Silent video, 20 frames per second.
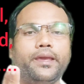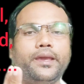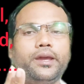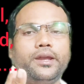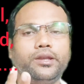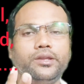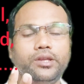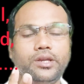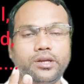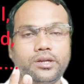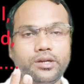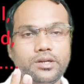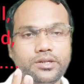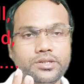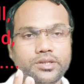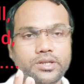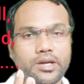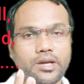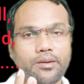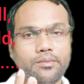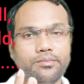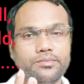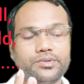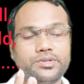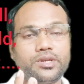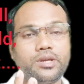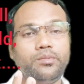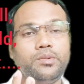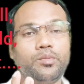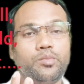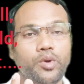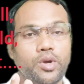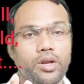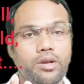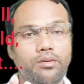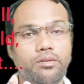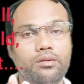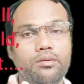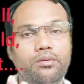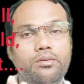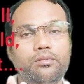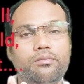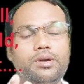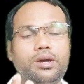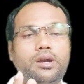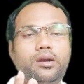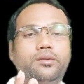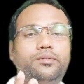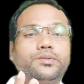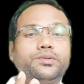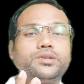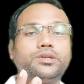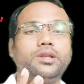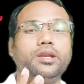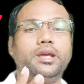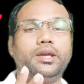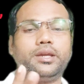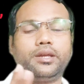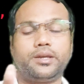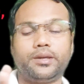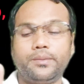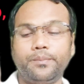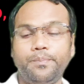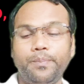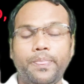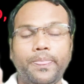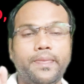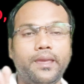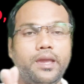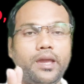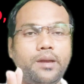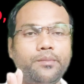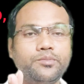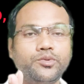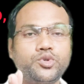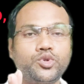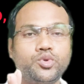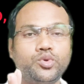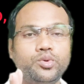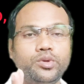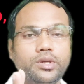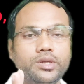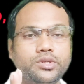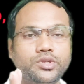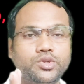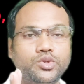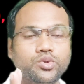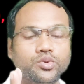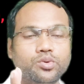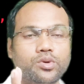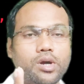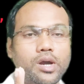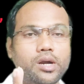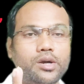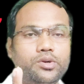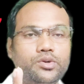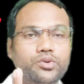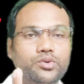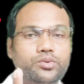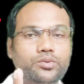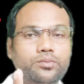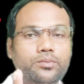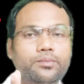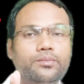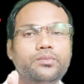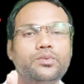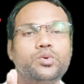And there are some semi-modal verbs like am to, is to, are to,